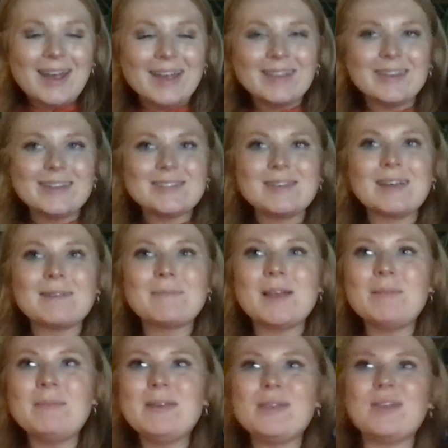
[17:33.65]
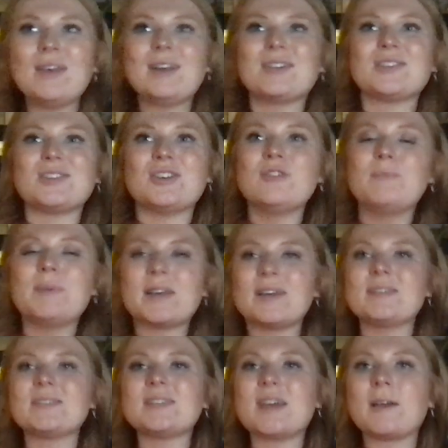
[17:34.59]
And this like made me think too
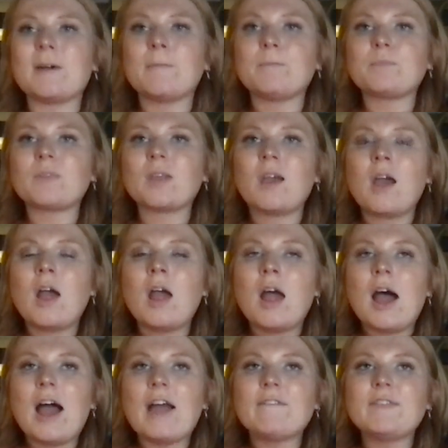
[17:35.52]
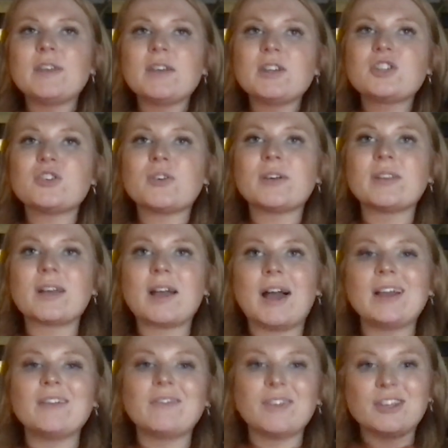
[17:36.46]
because like I feel like during the
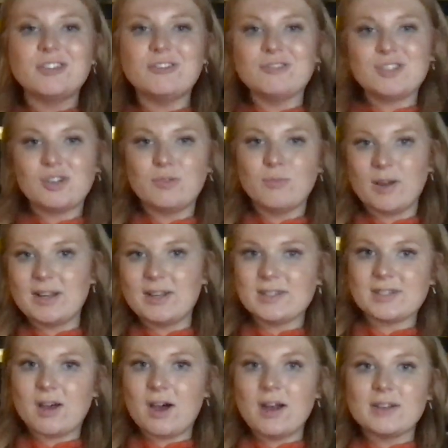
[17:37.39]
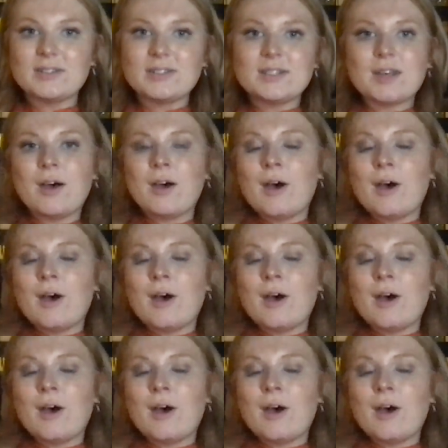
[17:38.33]
kind of like YouTube renaissance